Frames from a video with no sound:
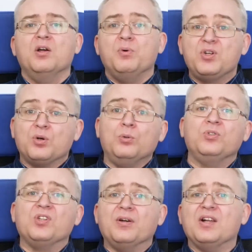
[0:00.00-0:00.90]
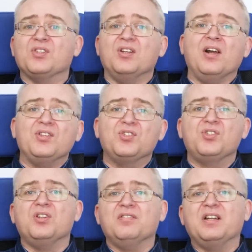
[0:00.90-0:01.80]
which also has a nice
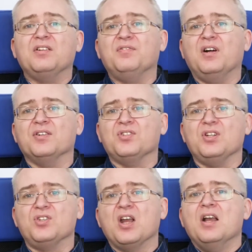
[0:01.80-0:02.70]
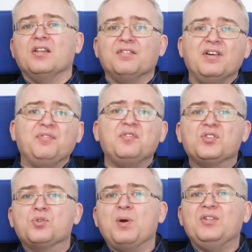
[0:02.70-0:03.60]
Turing advantage. The
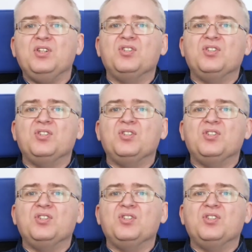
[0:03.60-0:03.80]
Reference twenty